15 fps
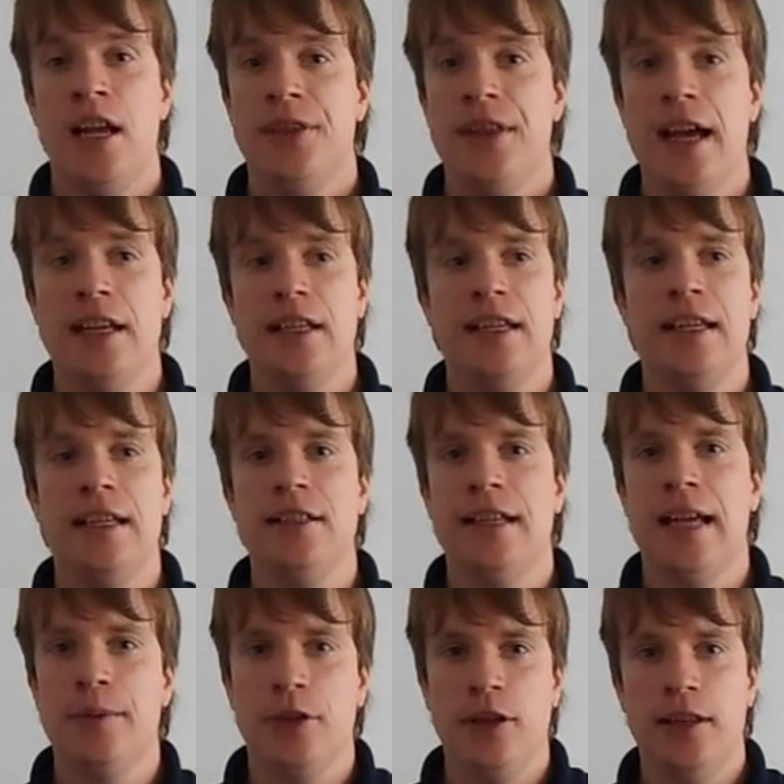that it
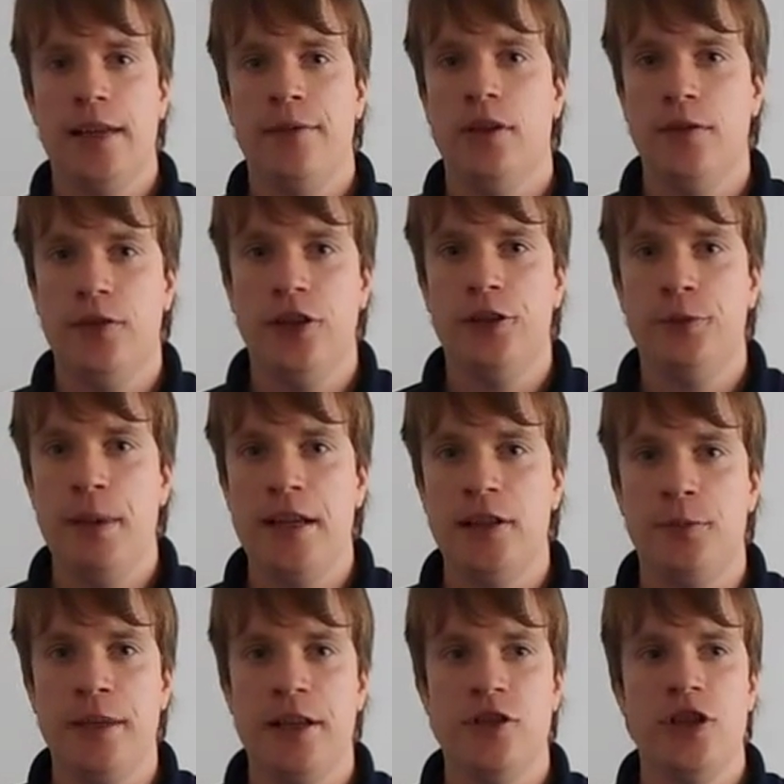kept a level of suspense,
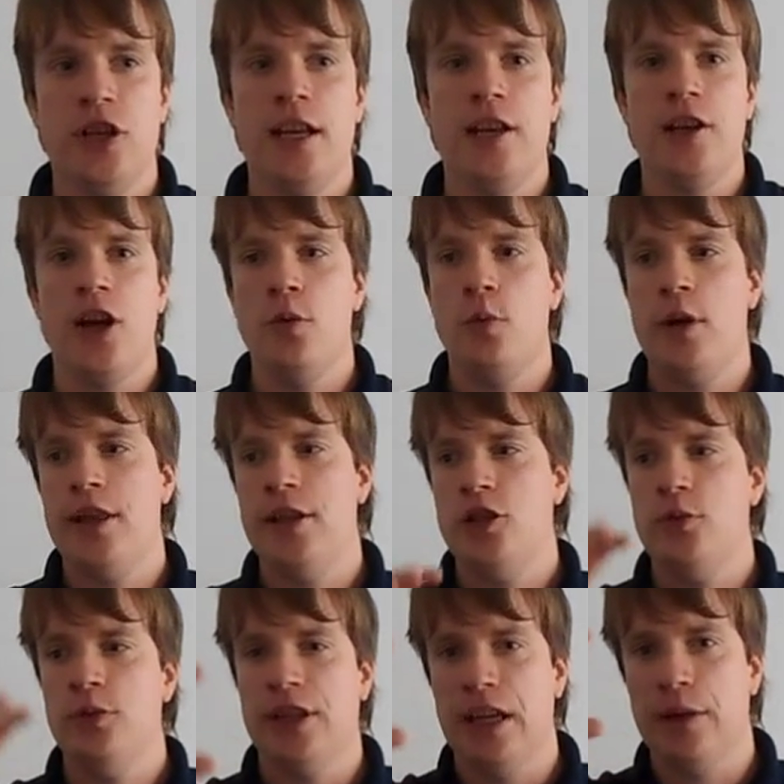because you didn't know whether
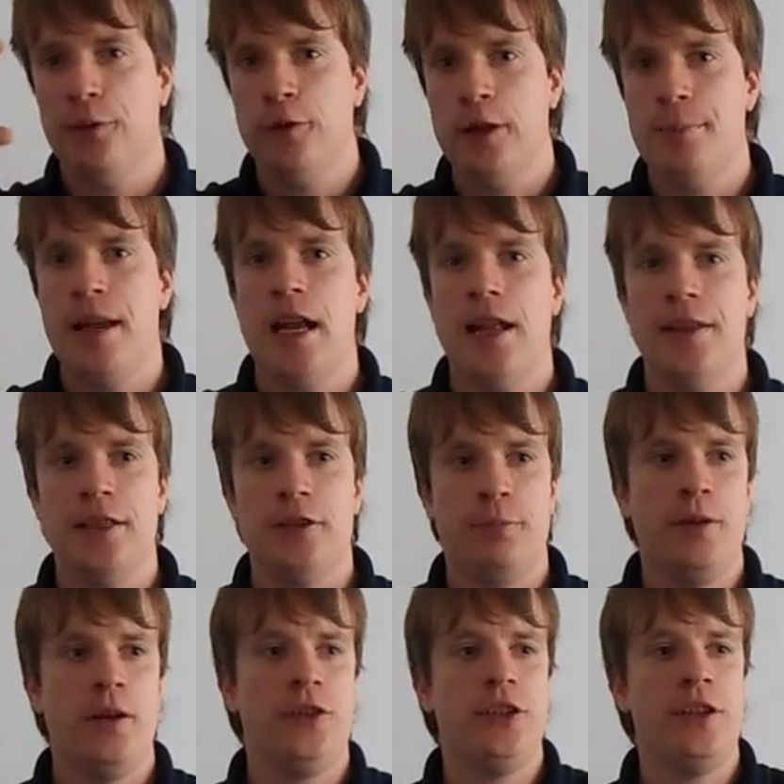she was going to flip out at this
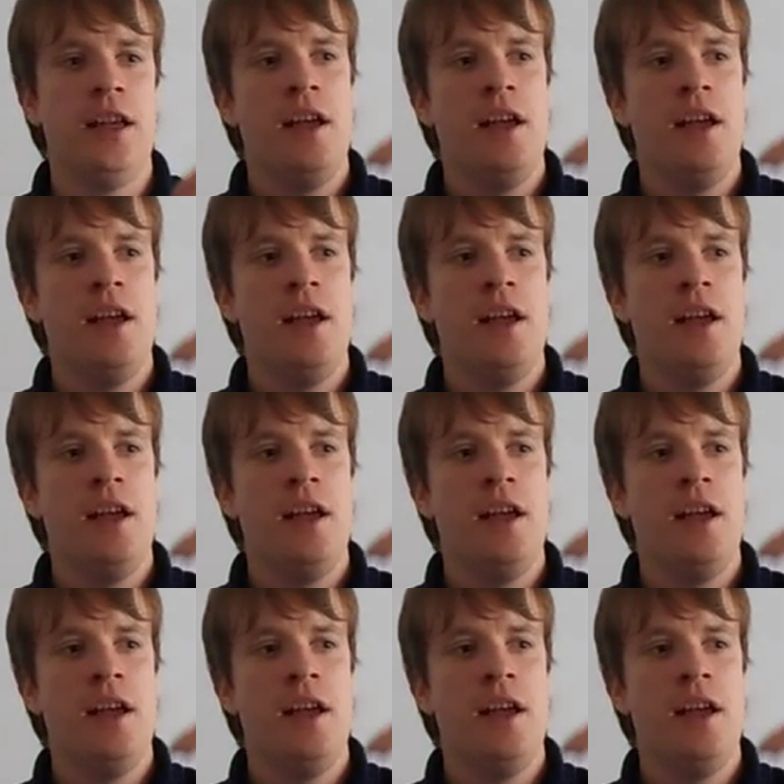person,